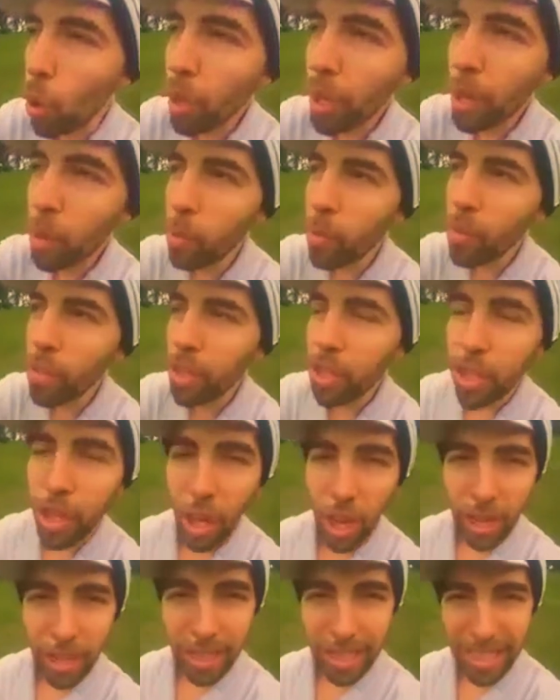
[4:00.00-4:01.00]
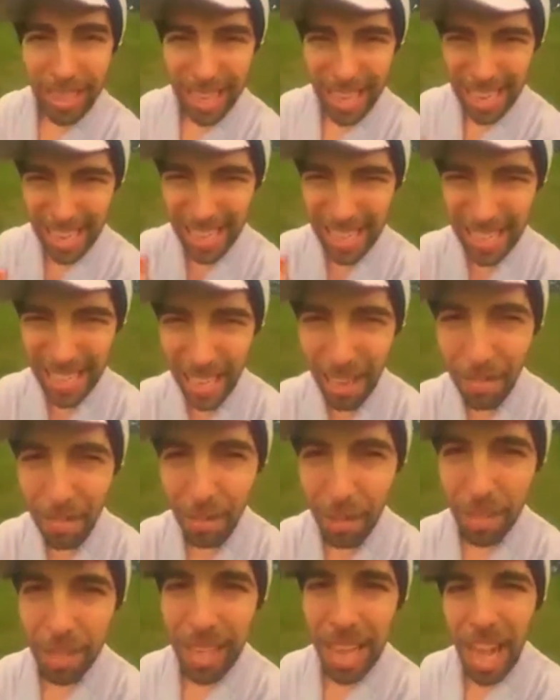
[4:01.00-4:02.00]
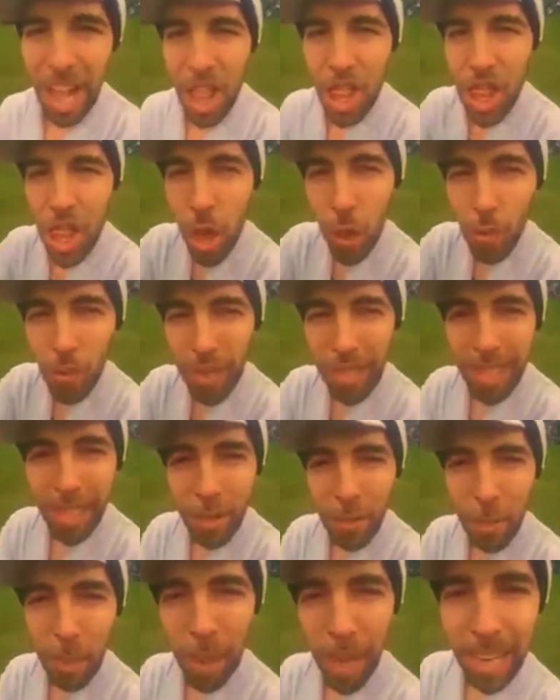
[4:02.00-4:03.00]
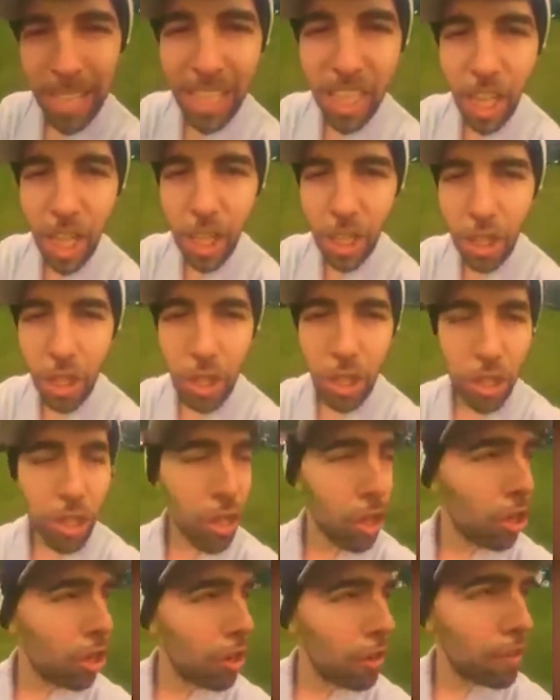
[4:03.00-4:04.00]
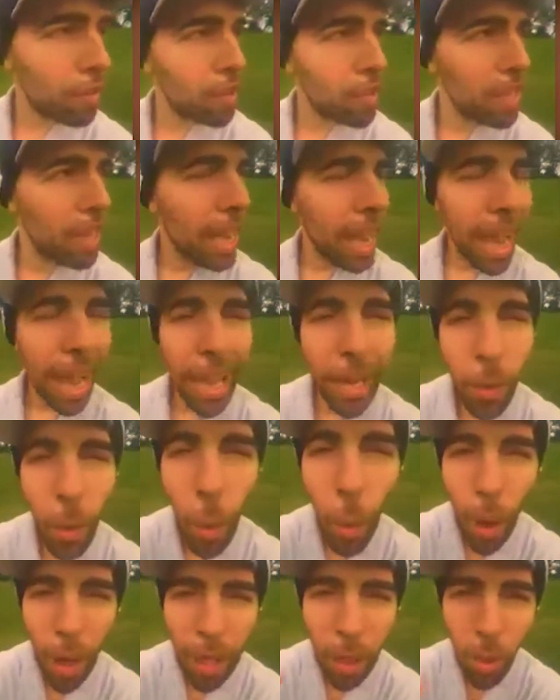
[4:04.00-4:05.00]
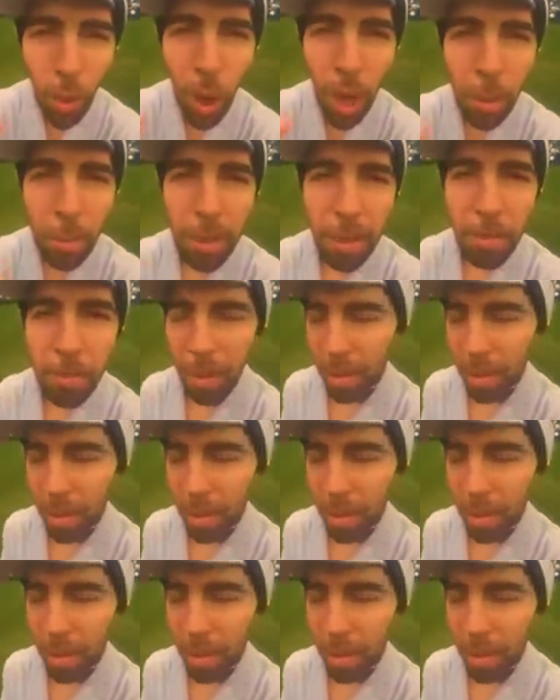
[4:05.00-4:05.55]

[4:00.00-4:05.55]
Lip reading: working with chunks, give it the respect it deserves. And what do I